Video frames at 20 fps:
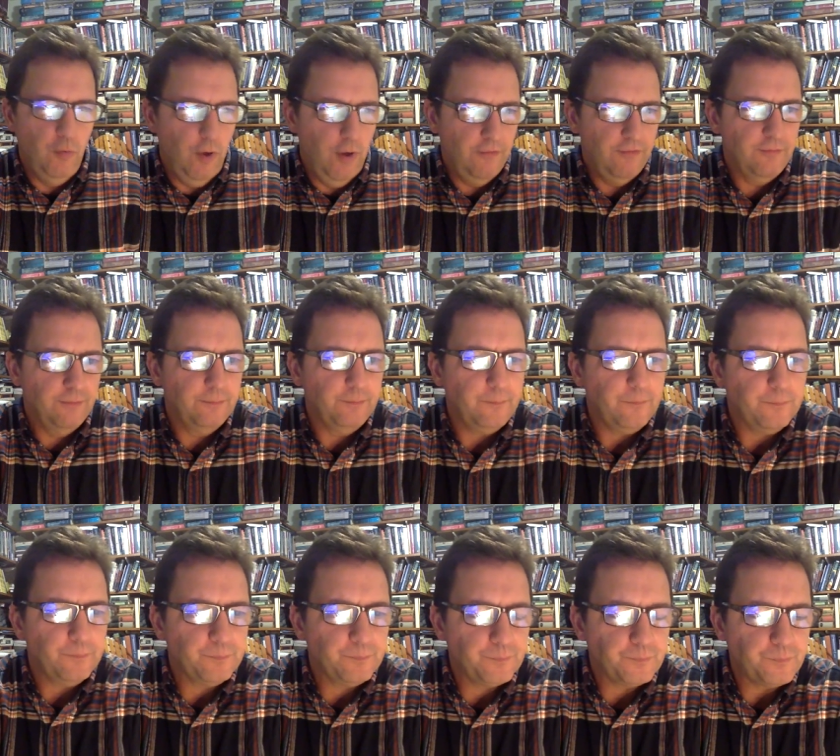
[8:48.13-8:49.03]
of.
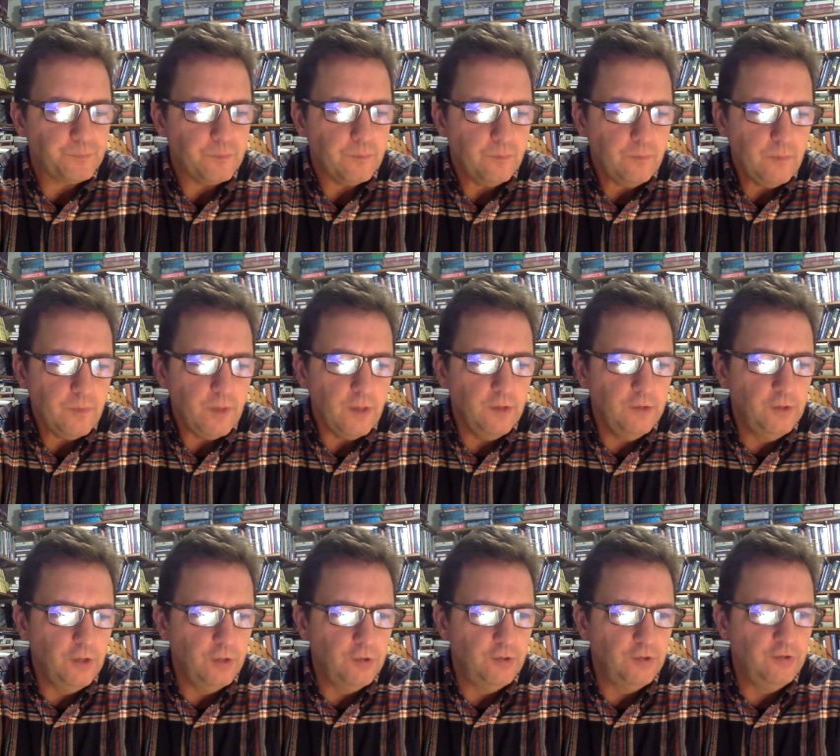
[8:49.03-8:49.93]

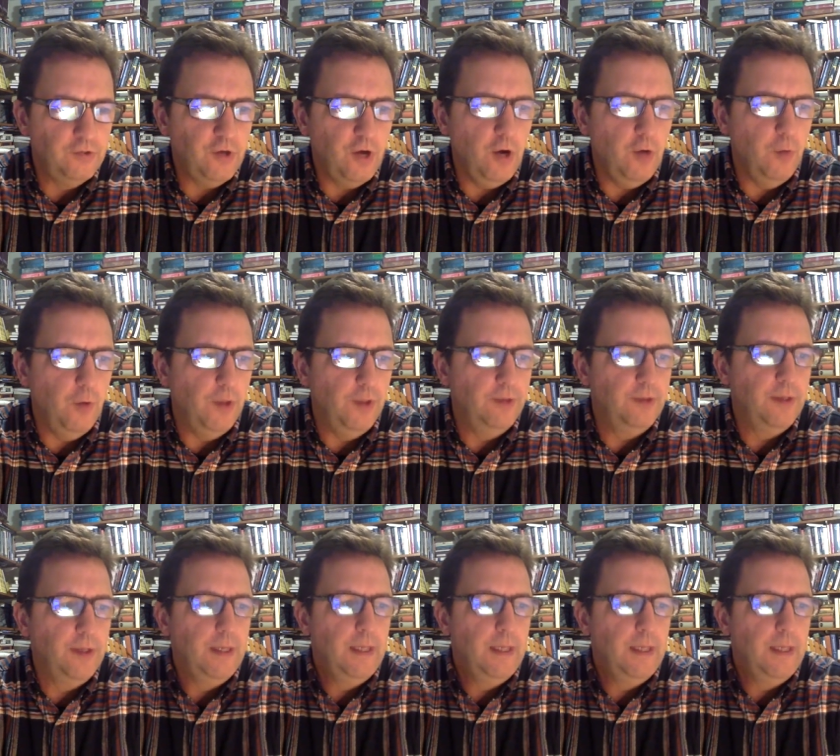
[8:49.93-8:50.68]
So to start with,